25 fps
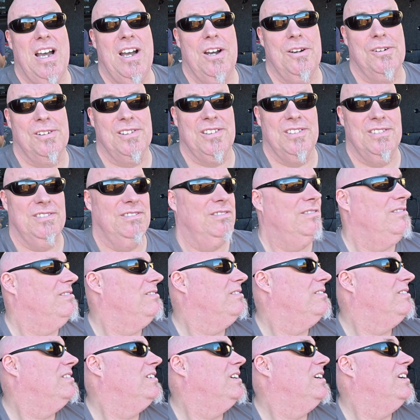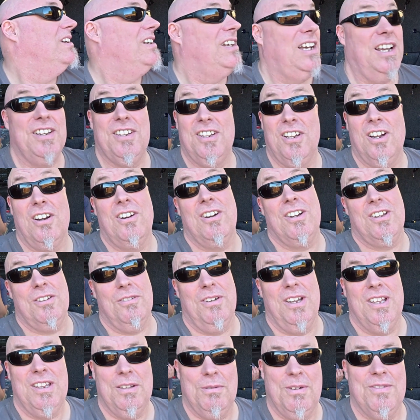out and the
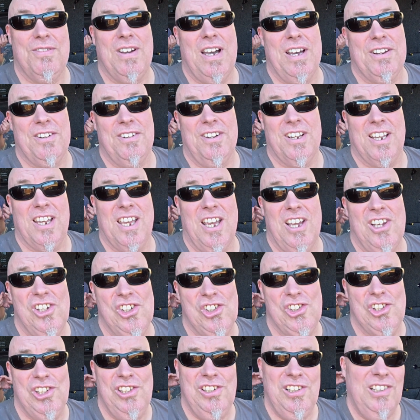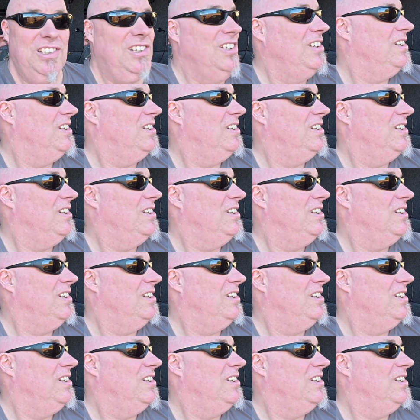arguing that we've had on occasion.